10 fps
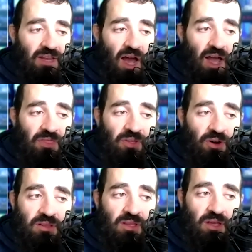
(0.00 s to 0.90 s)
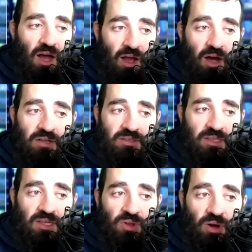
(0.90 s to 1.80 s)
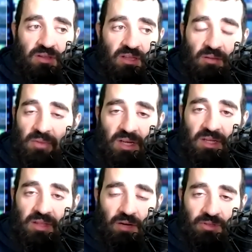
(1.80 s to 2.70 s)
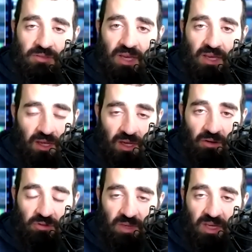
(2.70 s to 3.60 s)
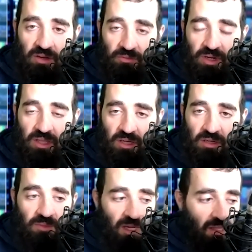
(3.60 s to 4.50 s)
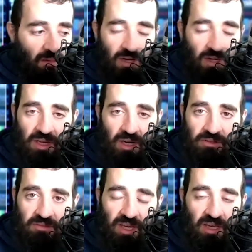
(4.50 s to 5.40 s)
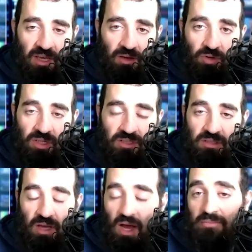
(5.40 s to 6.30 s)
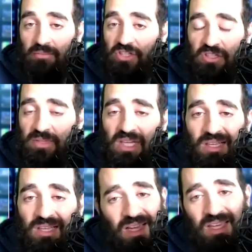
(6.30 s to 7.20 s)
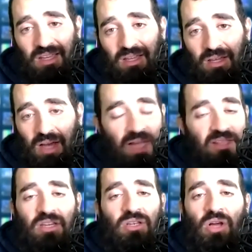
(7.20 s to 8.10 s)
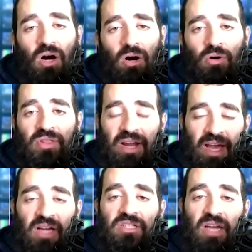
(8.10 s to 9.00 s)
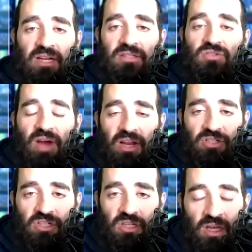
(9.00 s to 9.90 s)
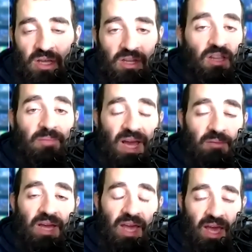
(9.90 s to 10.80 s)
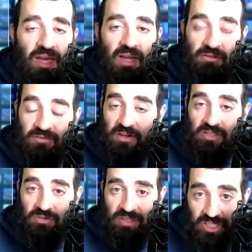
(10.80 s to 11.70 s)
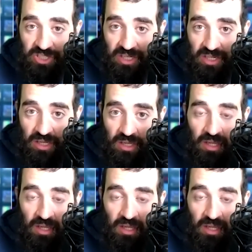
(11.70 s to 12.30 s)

mm-hmm. I thought, I honestly thought that the money that I was making, and I was making really good money, the money that I was making was on me just being lucky. I didn't know that I actually had a strategy. Now, in the back of my head, I was very strategic.